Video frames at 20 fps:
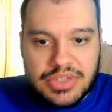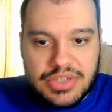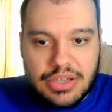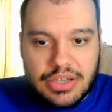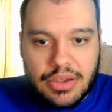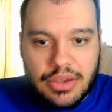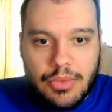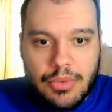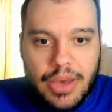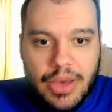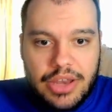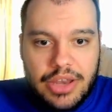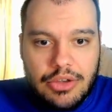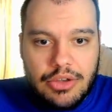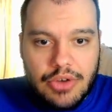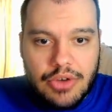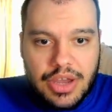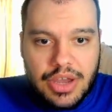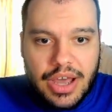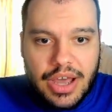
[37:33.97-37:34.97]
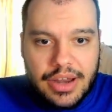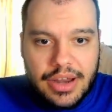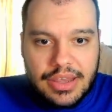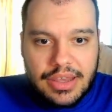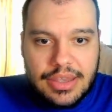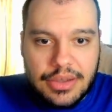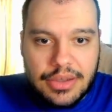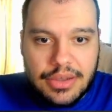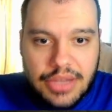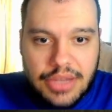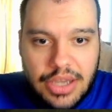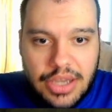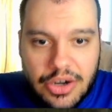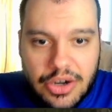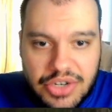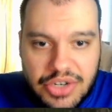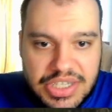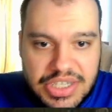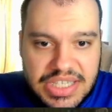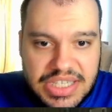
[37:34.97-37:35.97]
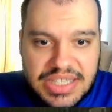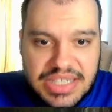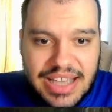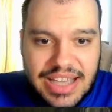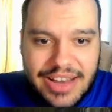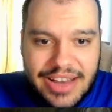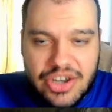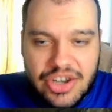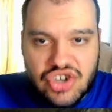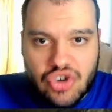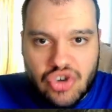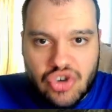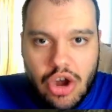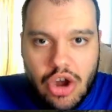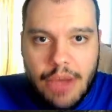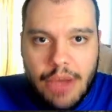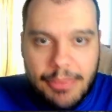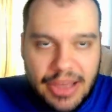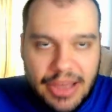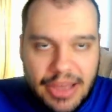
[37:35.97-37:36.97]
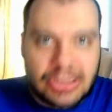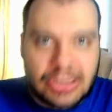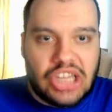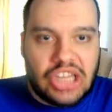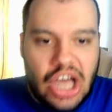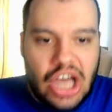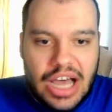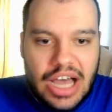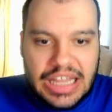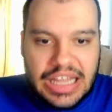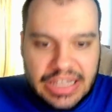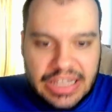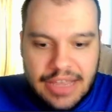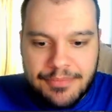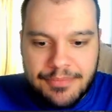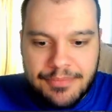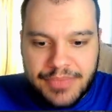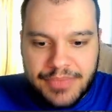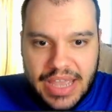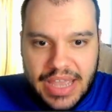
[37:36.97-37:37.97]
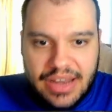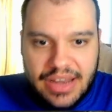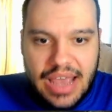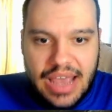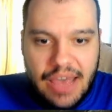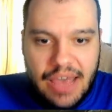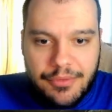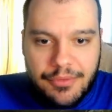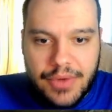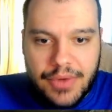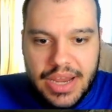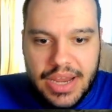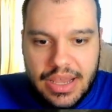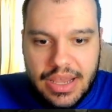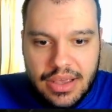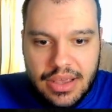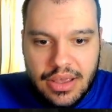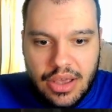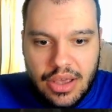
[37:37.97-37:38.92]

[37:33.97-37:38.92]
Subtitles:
So like when you're gonna kill here, this is gonna drop a lot, and every